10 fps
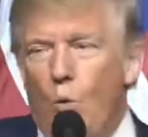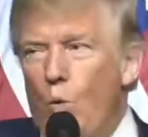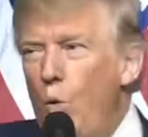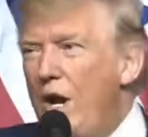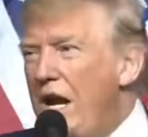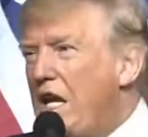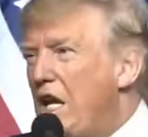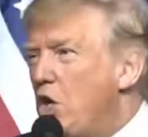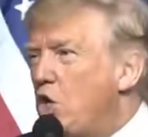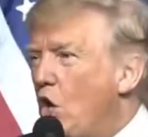We
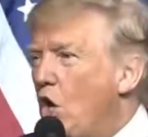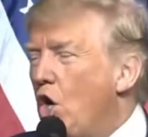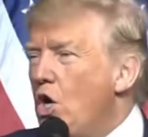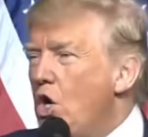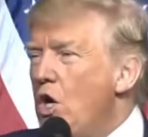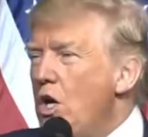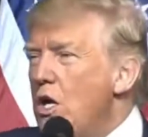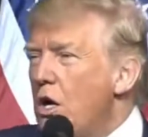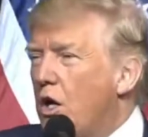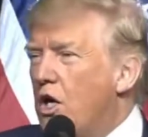can turn
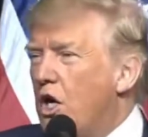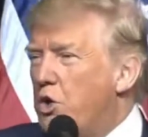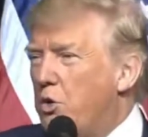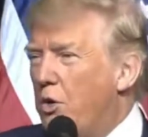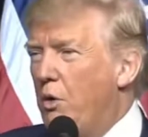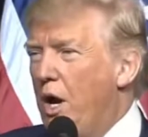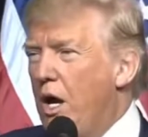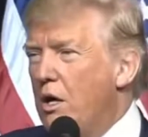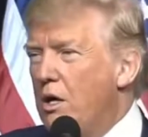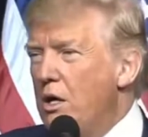our country
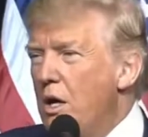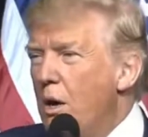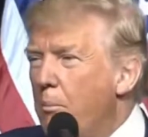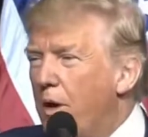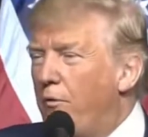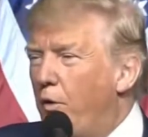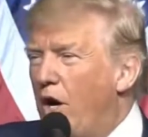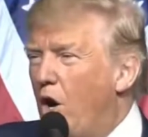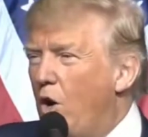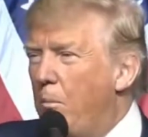around. But if we
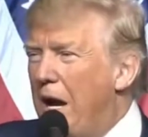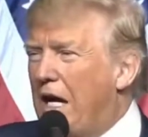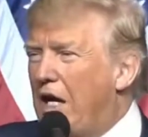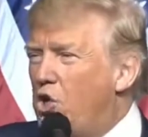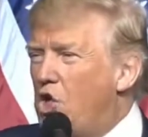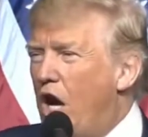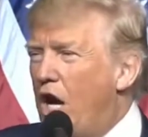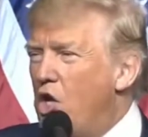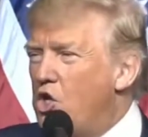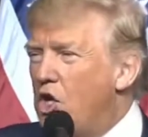don't make a
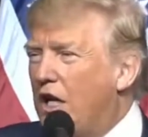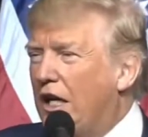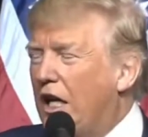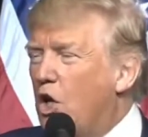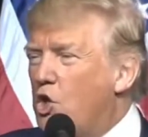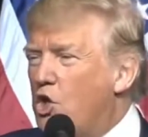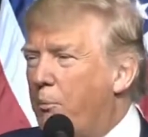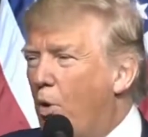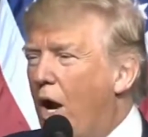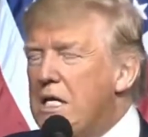change in
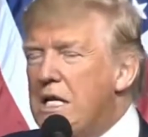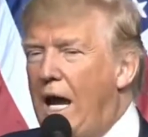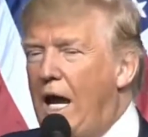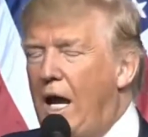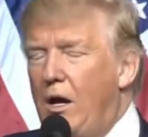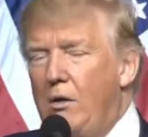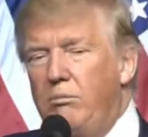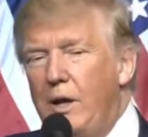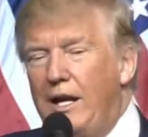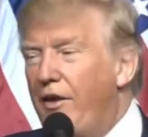leadership right now,
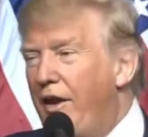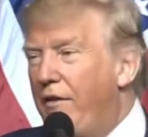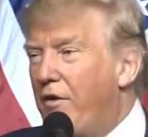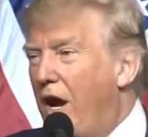it'll never